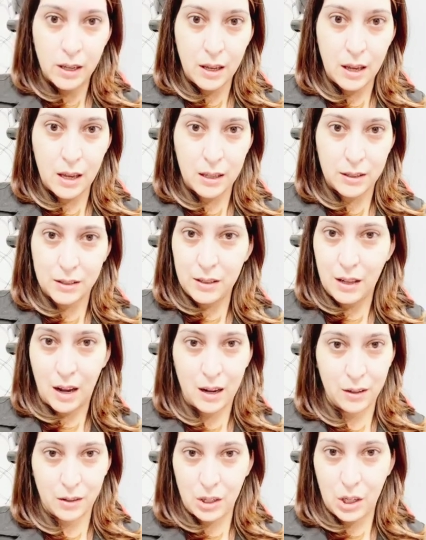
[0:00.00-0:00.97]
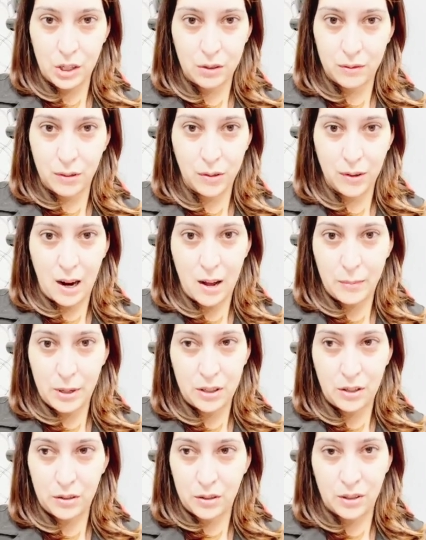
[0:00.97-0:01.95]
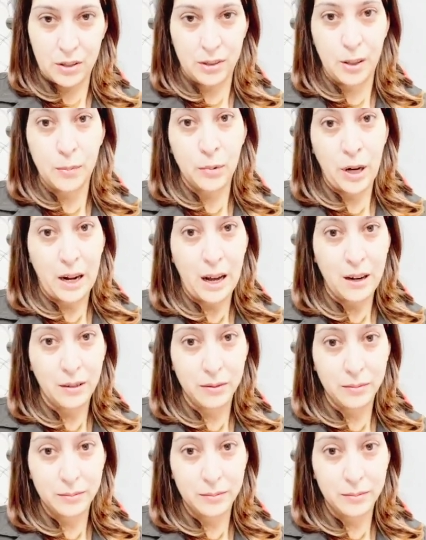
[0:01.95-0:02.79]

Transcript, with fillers: it's not gonna grab, it's just gonna slip right out.